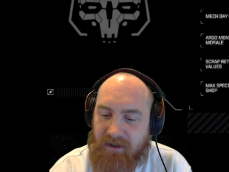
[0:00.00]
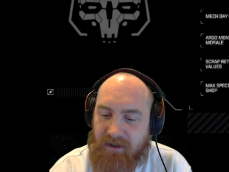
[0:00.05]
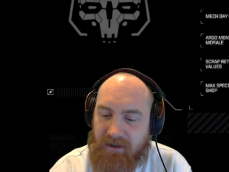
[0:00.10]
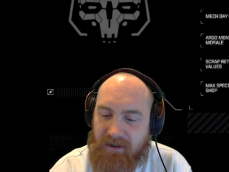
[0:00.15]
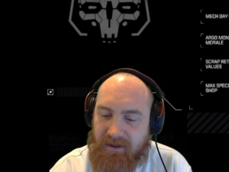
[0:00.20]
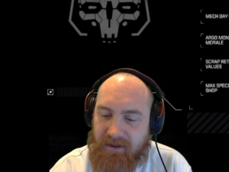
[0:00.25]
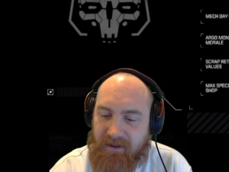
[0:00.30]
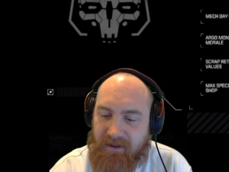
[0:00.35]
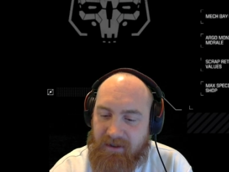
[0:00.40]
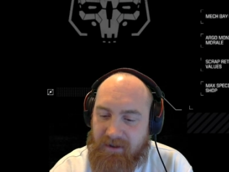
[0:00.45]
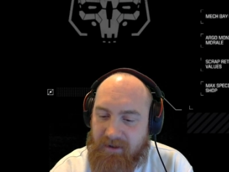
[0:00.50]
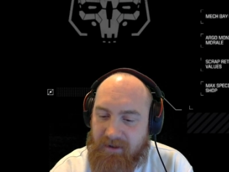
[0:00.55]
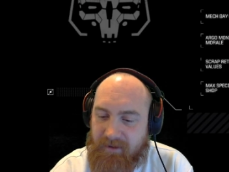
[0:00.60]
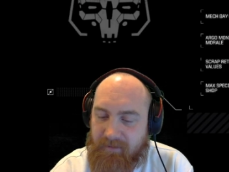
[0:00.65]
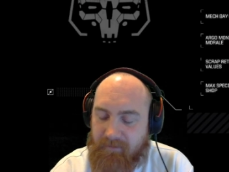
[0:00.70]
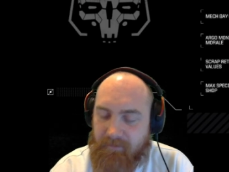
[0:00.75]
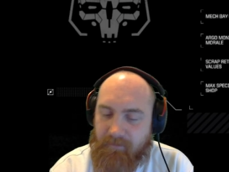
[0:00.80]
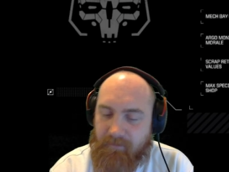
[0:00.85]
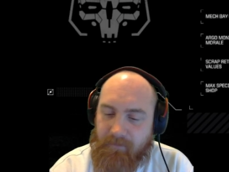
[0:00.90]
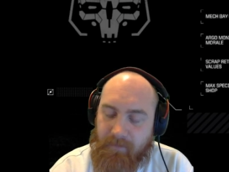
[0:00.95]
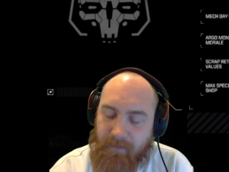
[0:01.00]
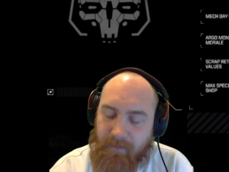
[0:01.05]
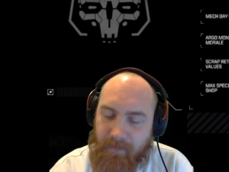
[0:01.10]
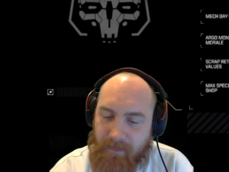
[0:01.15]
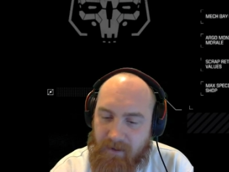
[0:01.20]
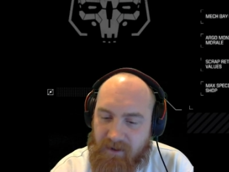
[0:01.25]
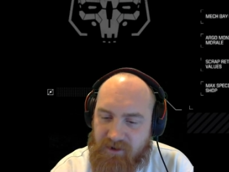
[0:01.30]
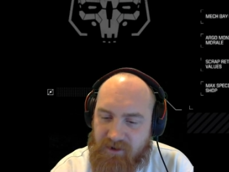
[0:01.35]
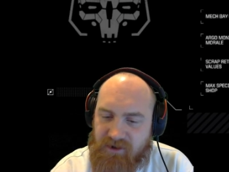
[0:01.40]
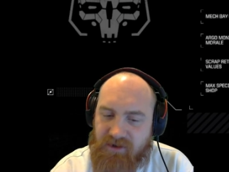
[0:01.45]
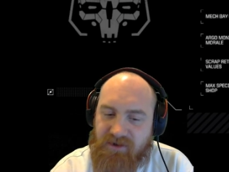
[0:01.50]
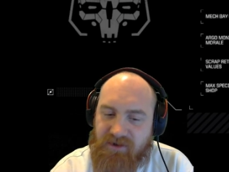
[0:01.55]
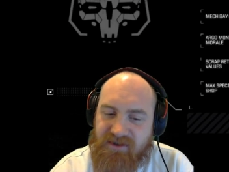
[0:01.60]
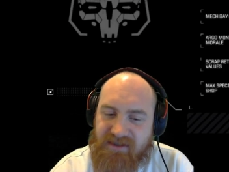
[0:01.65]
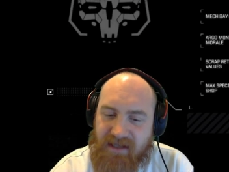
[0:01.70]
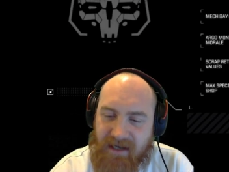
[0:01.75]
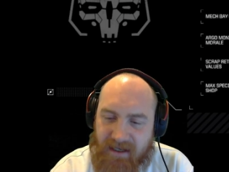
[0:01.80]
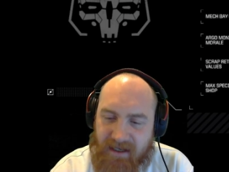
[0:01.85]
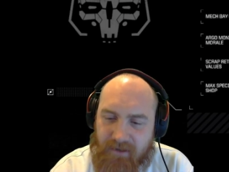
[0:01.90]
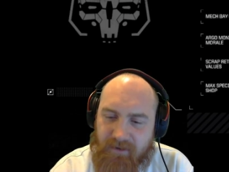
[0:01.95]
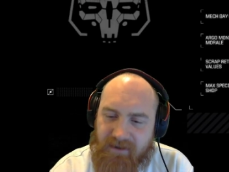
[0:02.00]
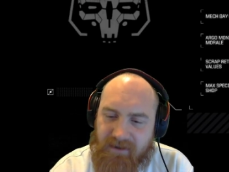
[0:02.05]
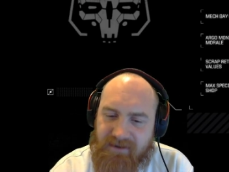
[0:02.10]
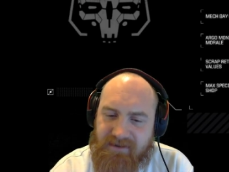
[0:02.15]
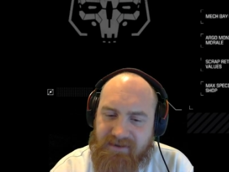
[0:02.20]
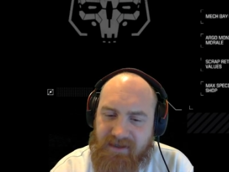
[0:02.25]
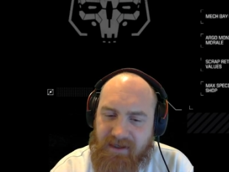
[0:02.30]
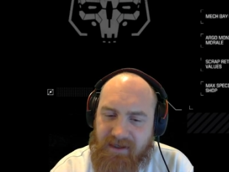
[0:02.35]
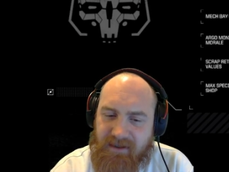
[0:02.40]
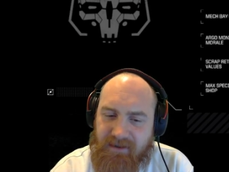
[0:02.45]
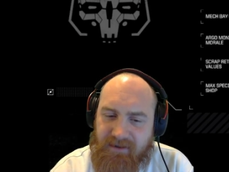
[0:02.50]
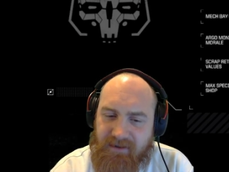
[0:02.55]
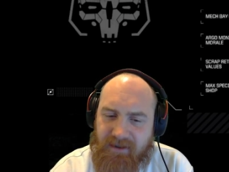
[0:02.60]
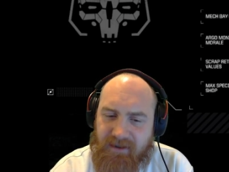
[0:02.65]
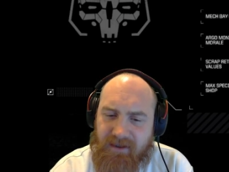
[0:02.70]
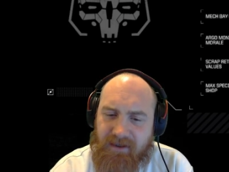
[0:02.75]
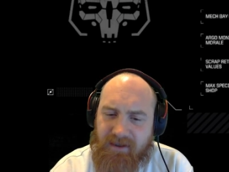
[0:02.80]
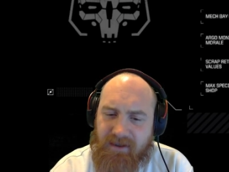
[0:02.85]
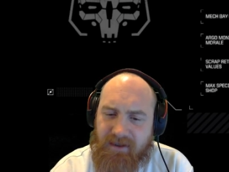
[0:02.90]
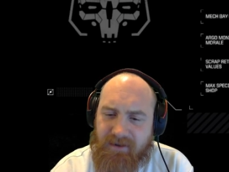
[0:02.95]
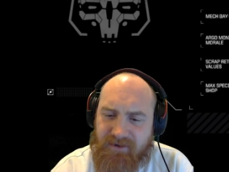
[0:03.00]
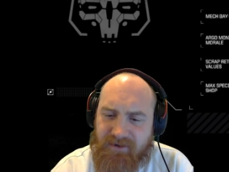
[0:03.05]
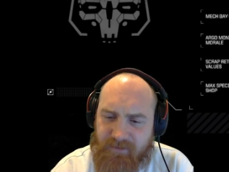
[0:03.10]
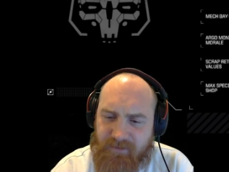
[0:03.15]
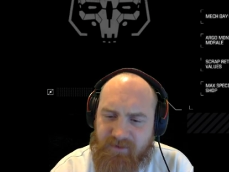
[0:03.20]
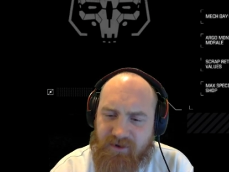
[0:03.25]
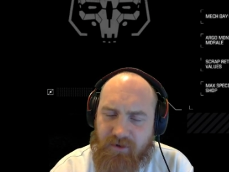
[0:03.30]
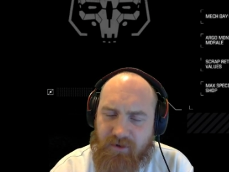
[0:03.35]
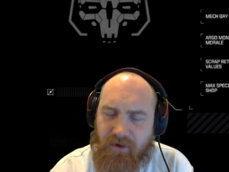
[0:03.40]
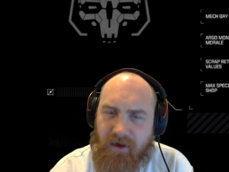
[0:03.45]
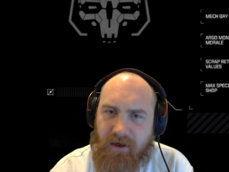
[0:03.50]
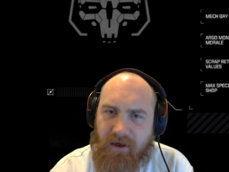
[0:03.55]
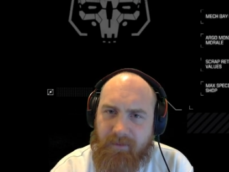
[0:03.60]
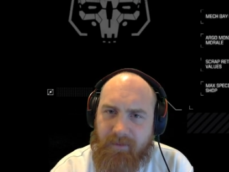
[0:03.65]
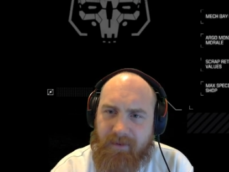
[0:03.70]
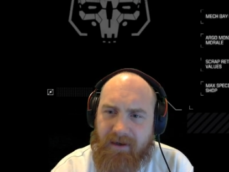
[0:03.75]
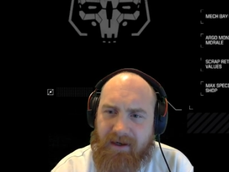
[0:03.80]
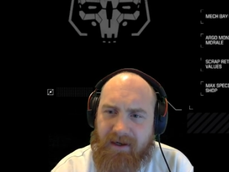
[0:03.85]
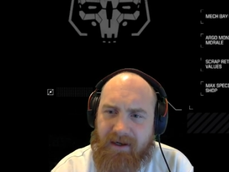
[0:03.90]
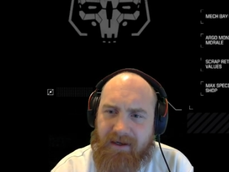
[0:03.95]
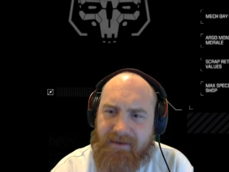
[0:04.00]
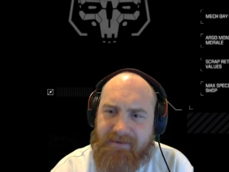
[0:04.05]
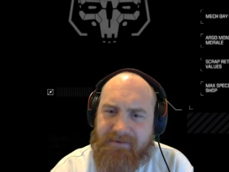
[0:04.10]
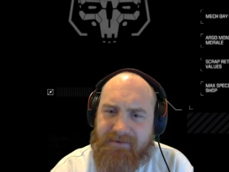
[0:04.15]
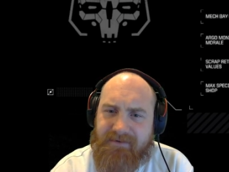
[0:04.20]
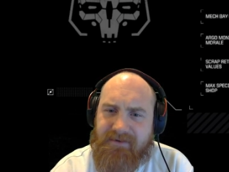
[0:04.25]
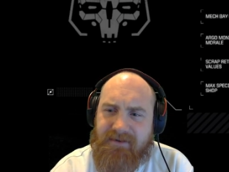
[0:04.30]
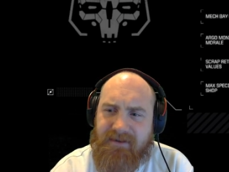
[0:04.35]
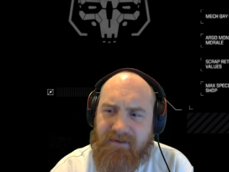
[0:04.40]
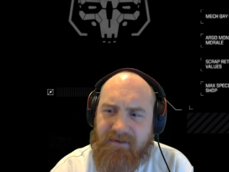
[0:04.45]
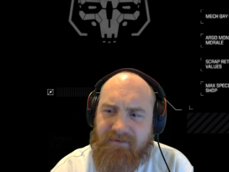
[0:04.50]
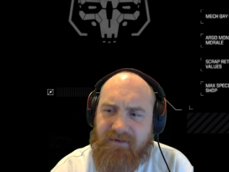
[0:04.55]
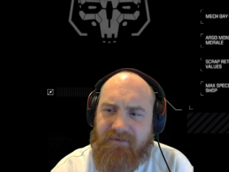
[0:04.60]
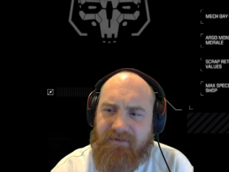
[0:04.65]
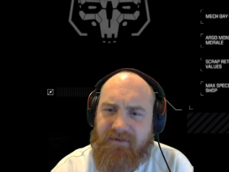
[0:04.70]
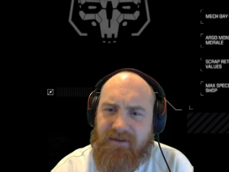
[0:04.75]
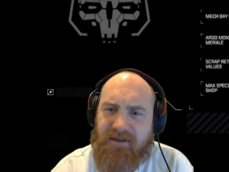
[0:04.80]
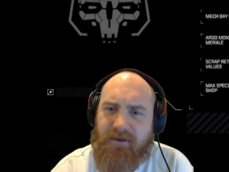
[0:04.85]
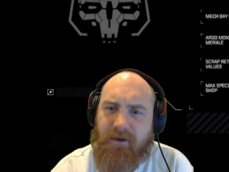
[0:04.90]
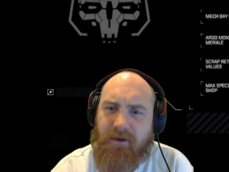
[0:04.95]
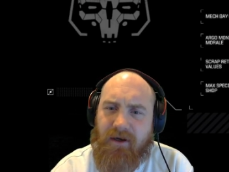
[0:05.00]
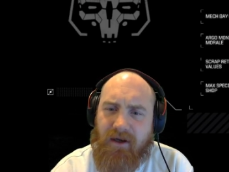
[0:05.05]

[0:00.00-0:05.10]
I should sell out and say subscribe and give the video a